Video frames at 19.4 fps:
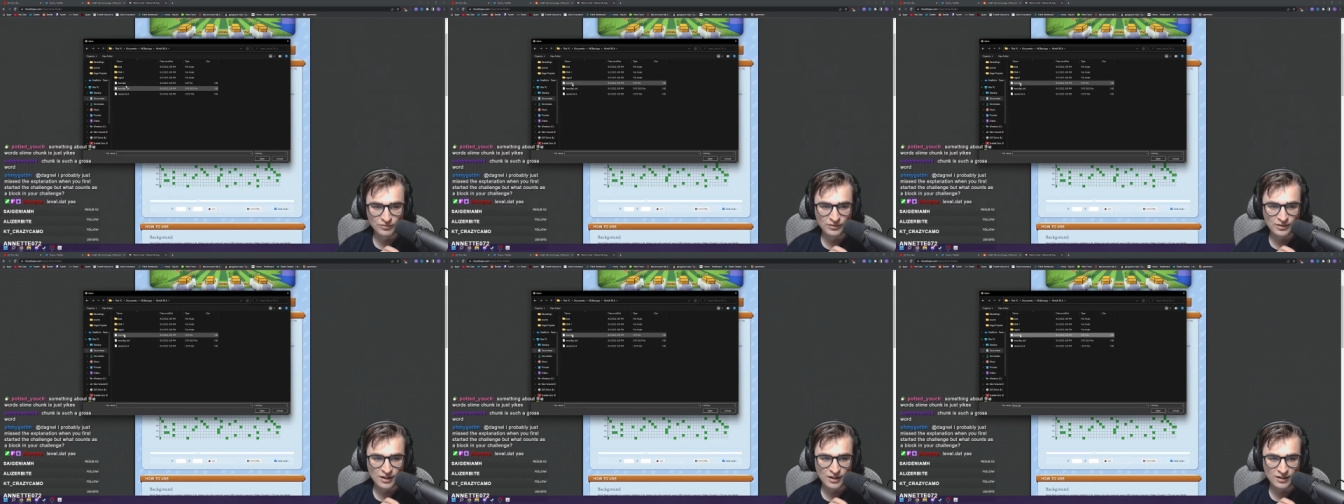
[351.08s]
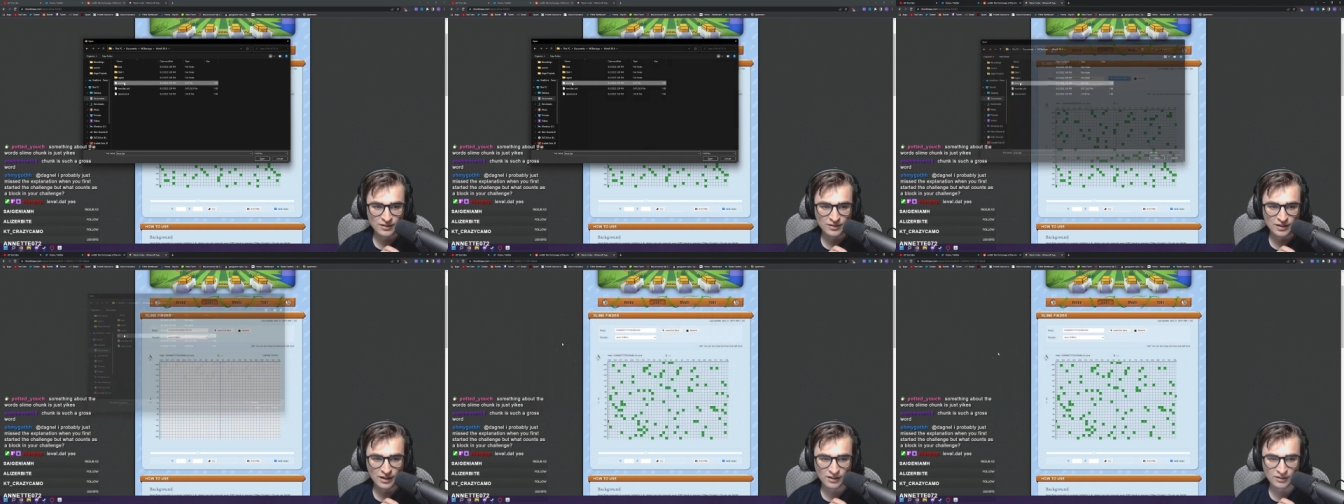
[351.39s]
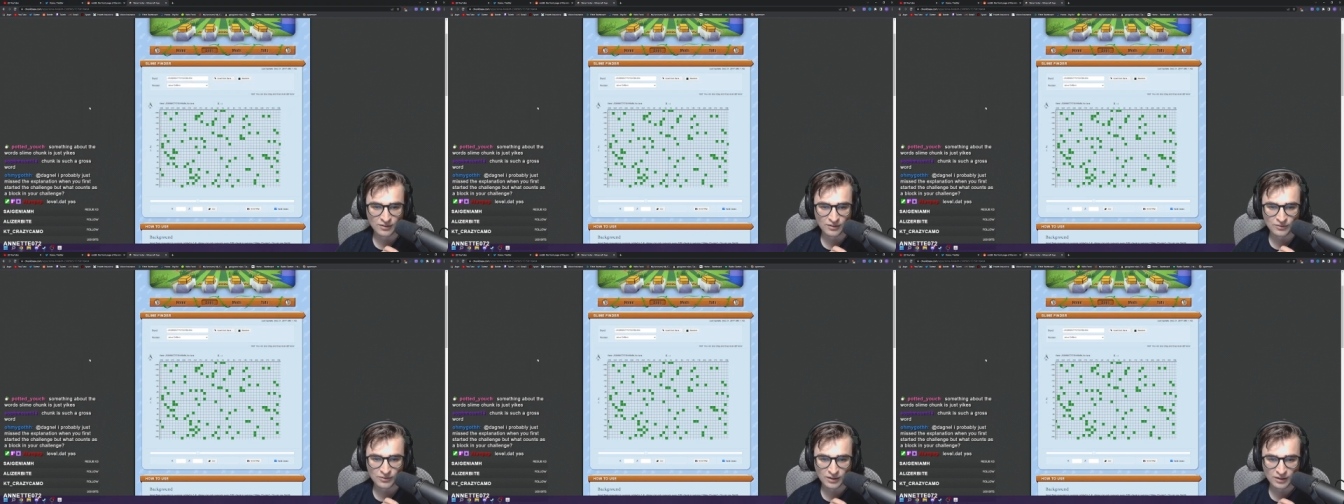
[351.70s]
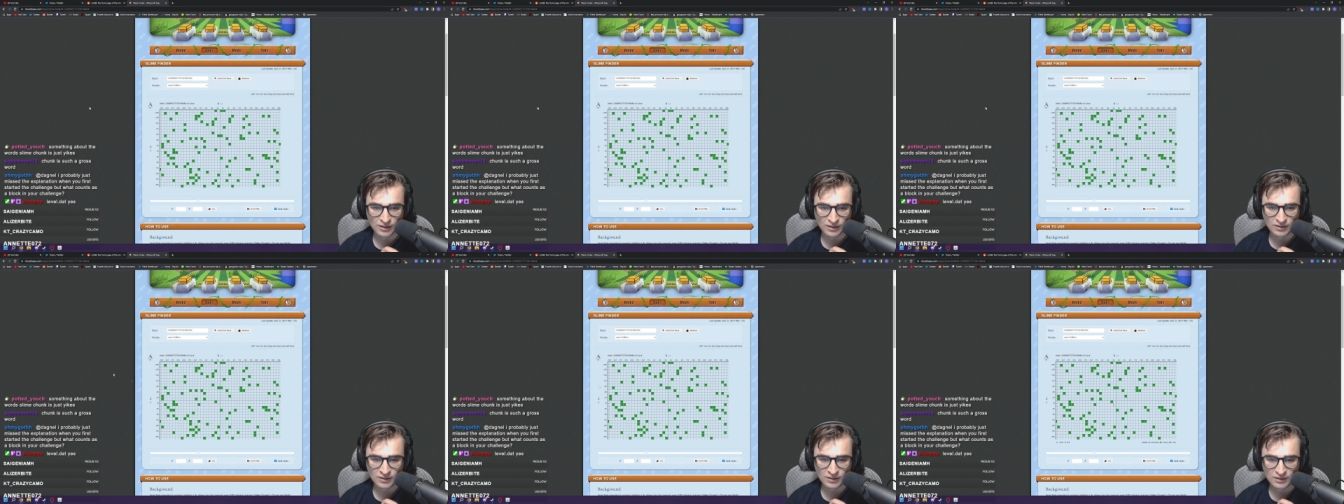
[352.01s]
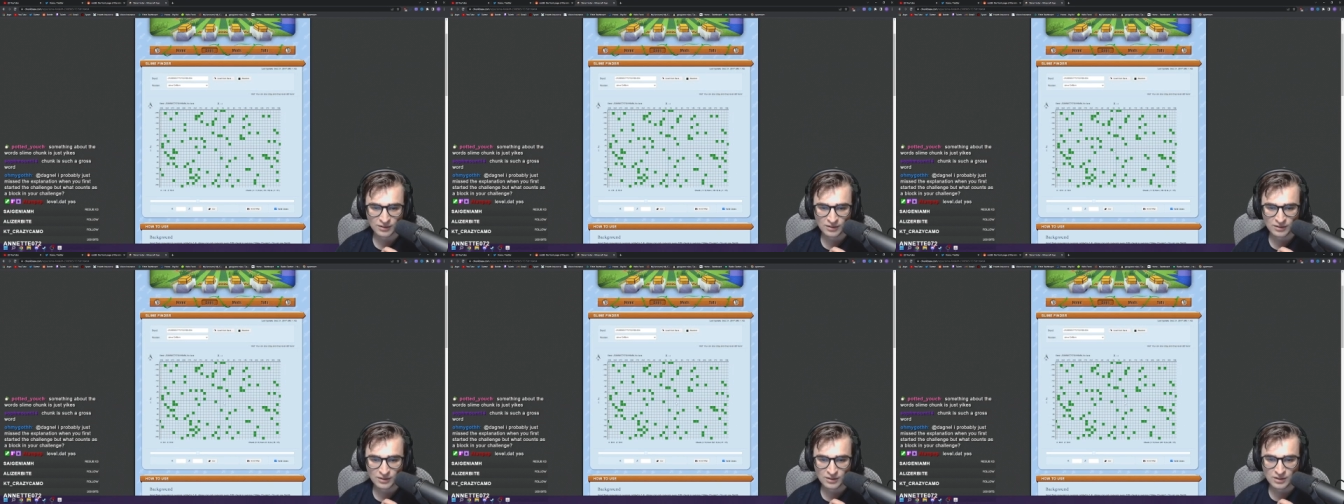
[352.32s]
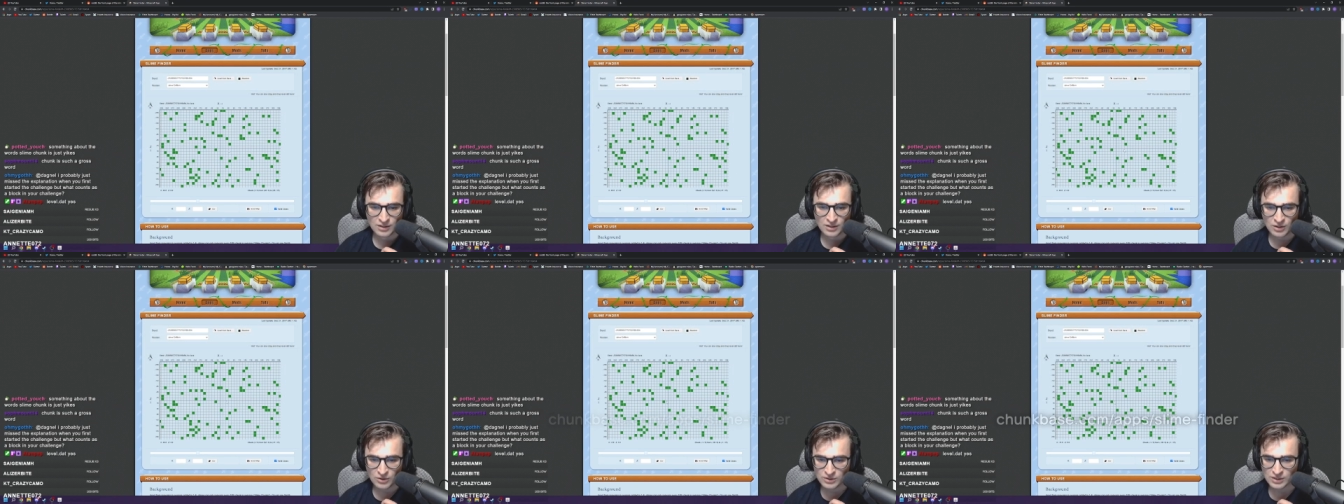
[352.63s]
But luckily, you can use a
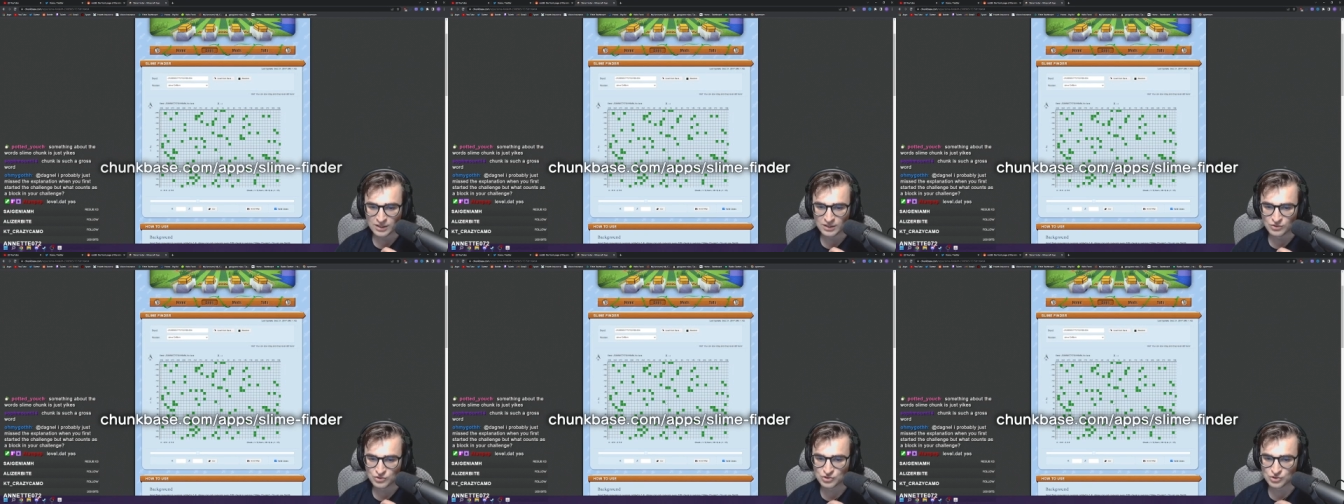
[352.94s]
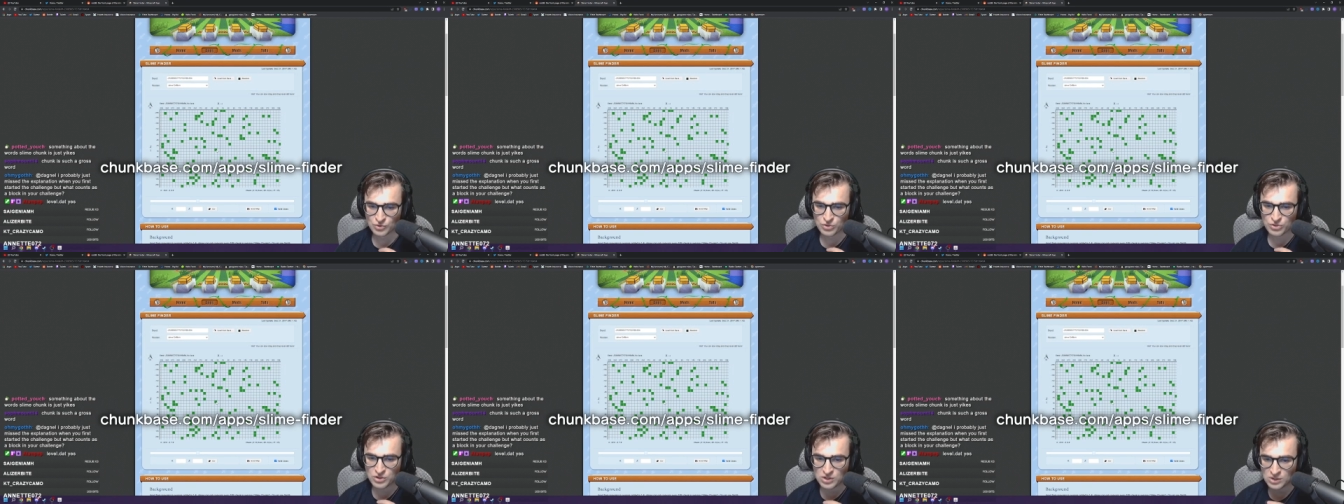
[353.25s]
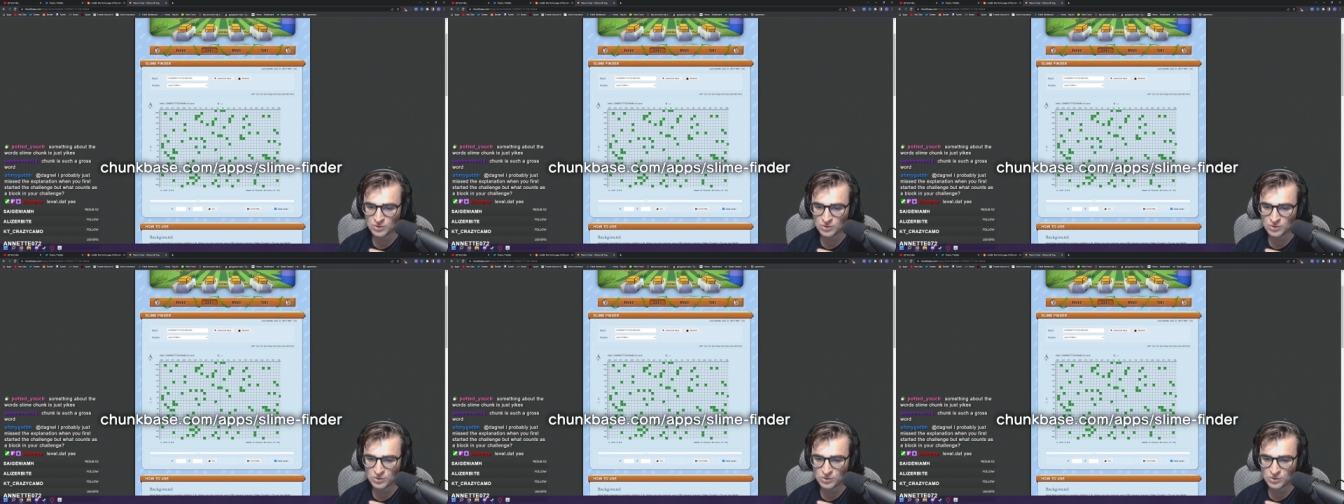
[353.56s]
tool on Chunkbase